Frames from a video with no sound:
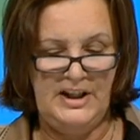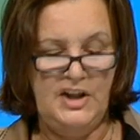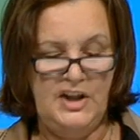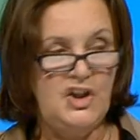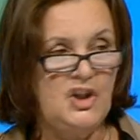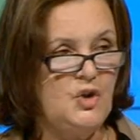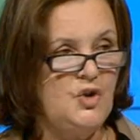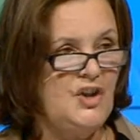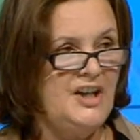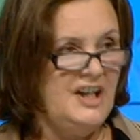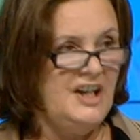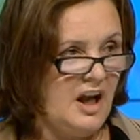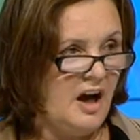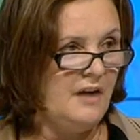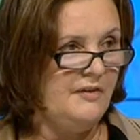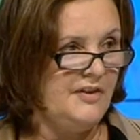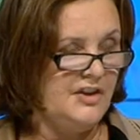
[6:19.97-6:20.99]
Children
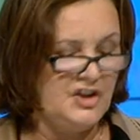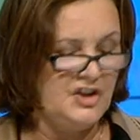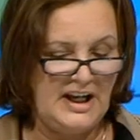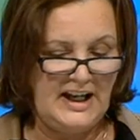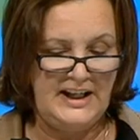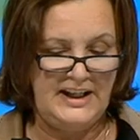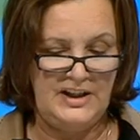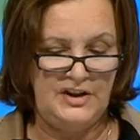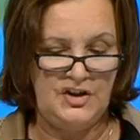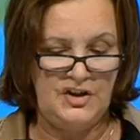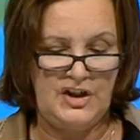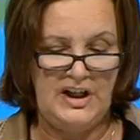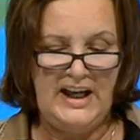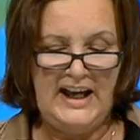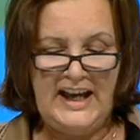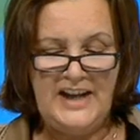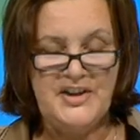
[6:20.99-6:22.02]
love challenge
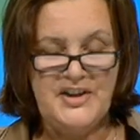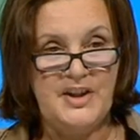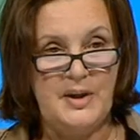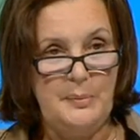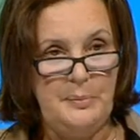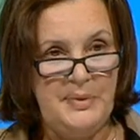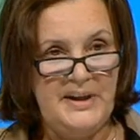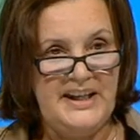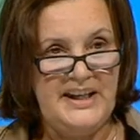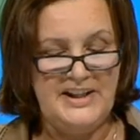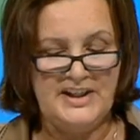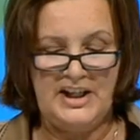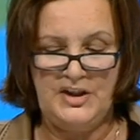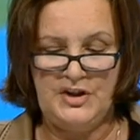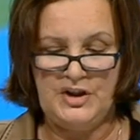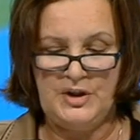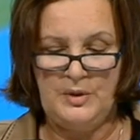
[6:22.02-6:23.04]
and to compete
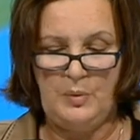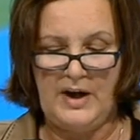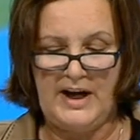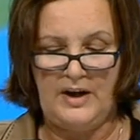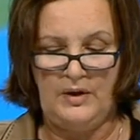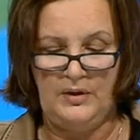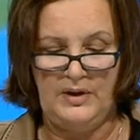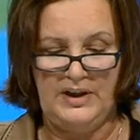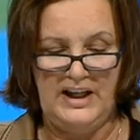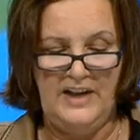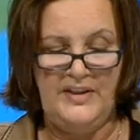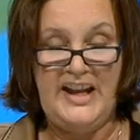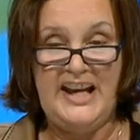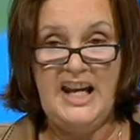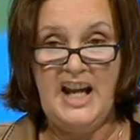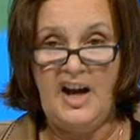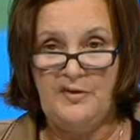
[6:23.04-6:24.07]
and do well.
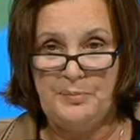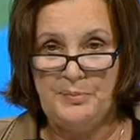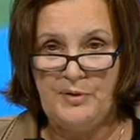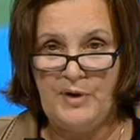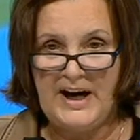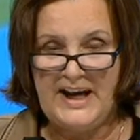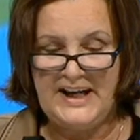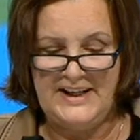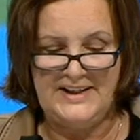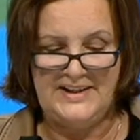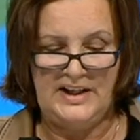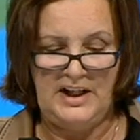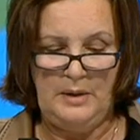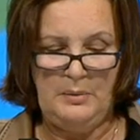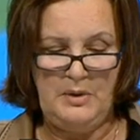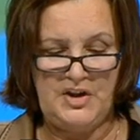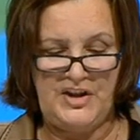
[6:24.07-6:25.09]
They love praise,
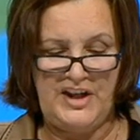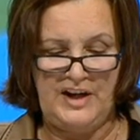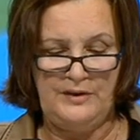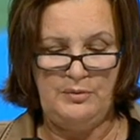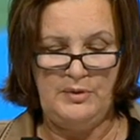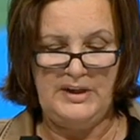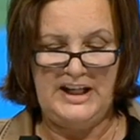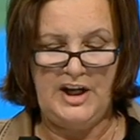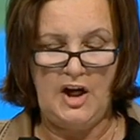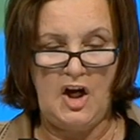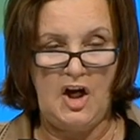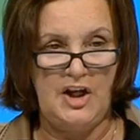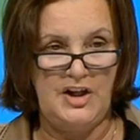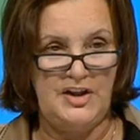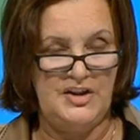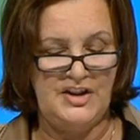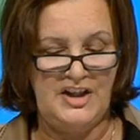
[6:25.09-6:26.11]
which they have really
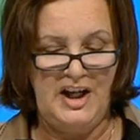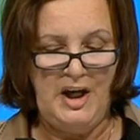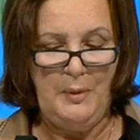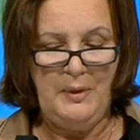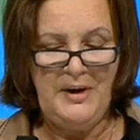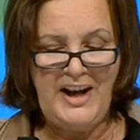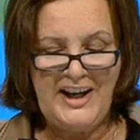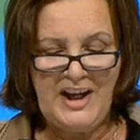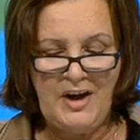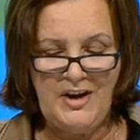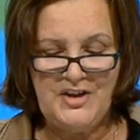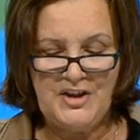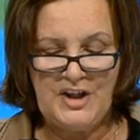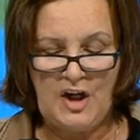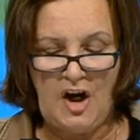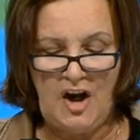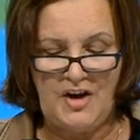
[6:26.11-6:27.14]
earned. When I go
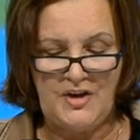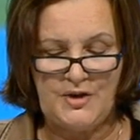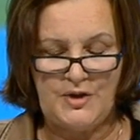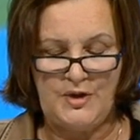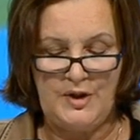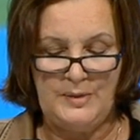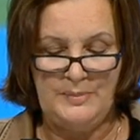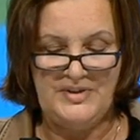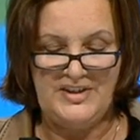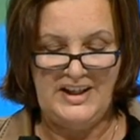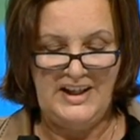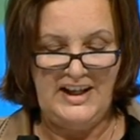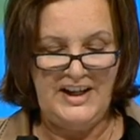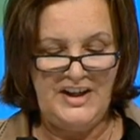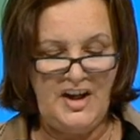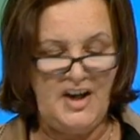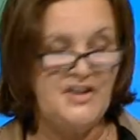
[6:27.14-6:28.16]
into classrooms
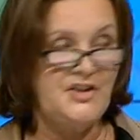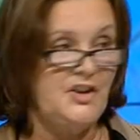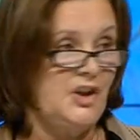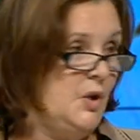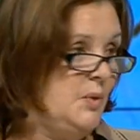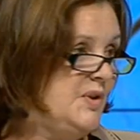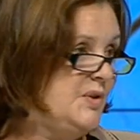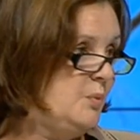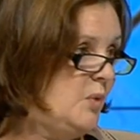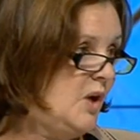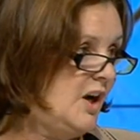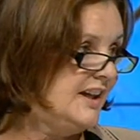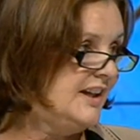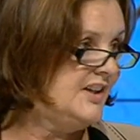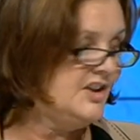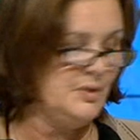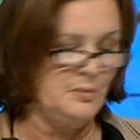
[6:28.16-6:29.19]
and ask who is
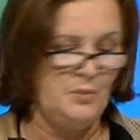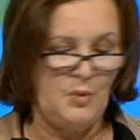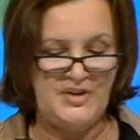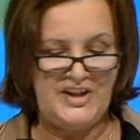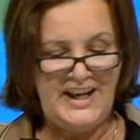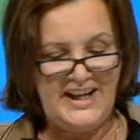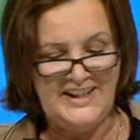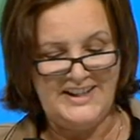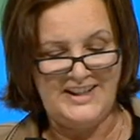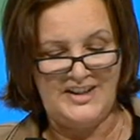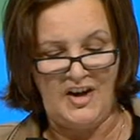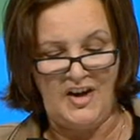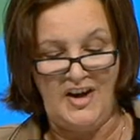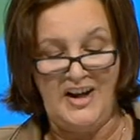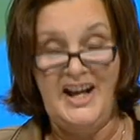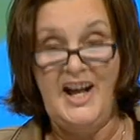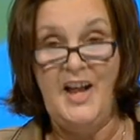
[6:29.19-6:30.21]
working towards A
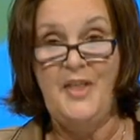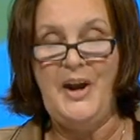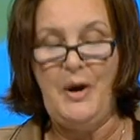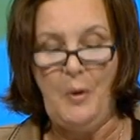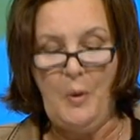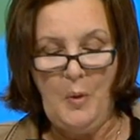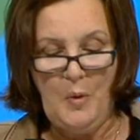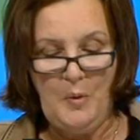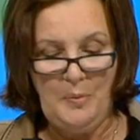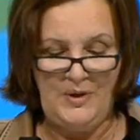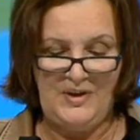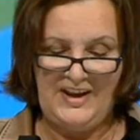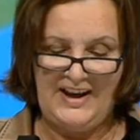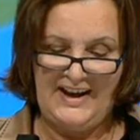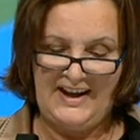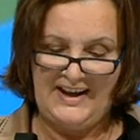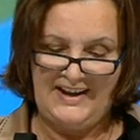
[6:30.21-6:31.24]
star, they all put
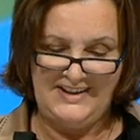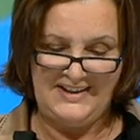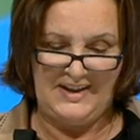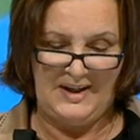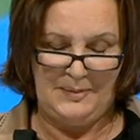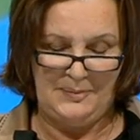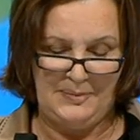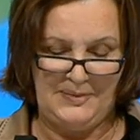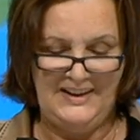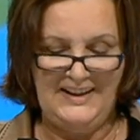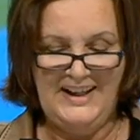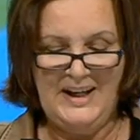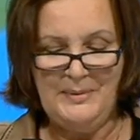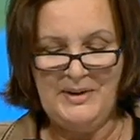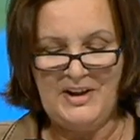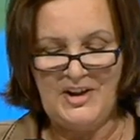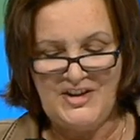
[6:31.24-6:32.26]
their hands up
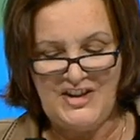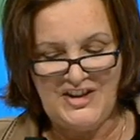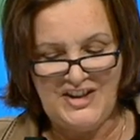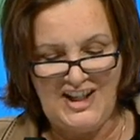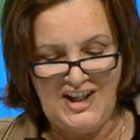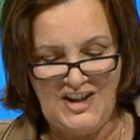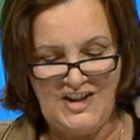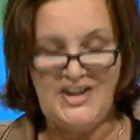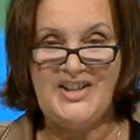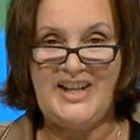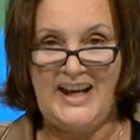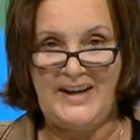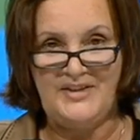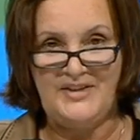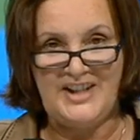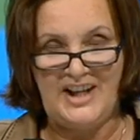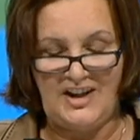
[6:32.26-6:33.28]
because the teachers
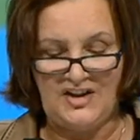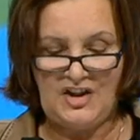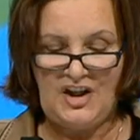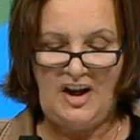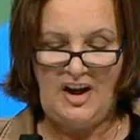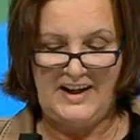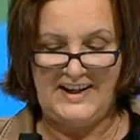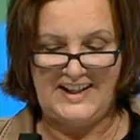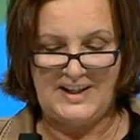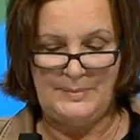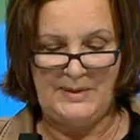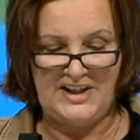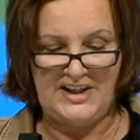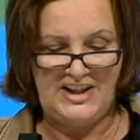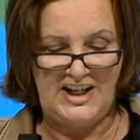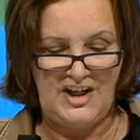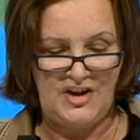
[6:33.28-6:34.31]
have such high
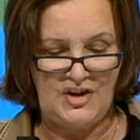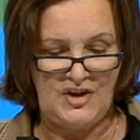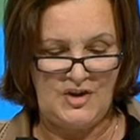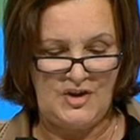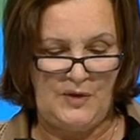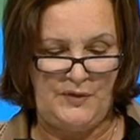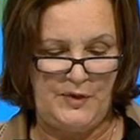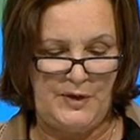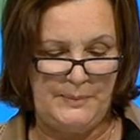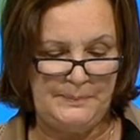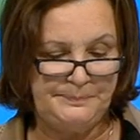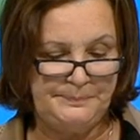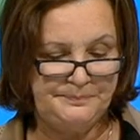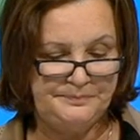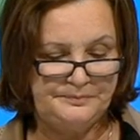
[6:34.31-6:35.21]
expectations of them.